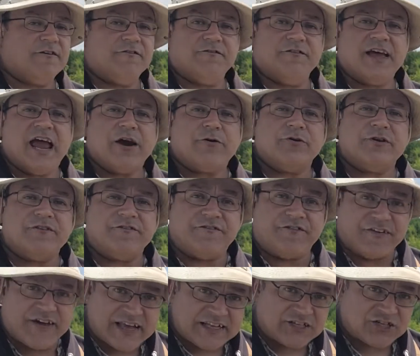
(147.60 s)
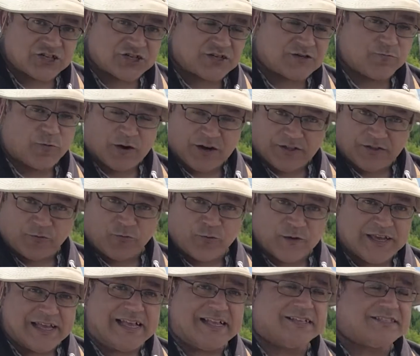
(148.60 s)
hairy vetch, one of the
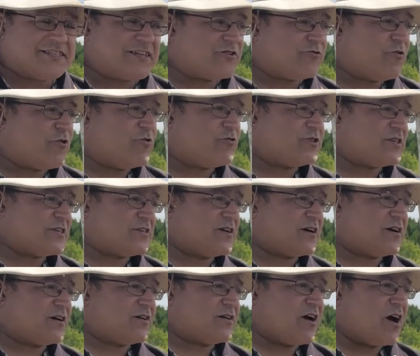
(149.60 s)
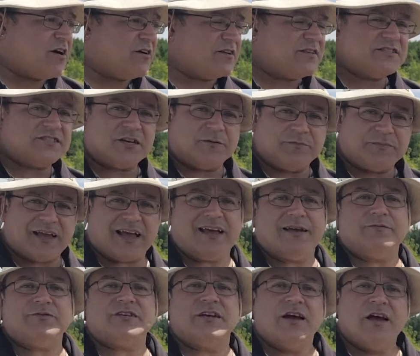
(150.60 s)
weeds that grows in our garden
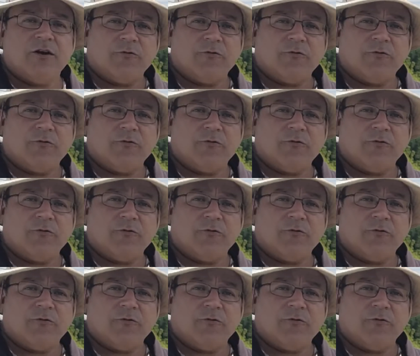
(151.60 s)
sometimes.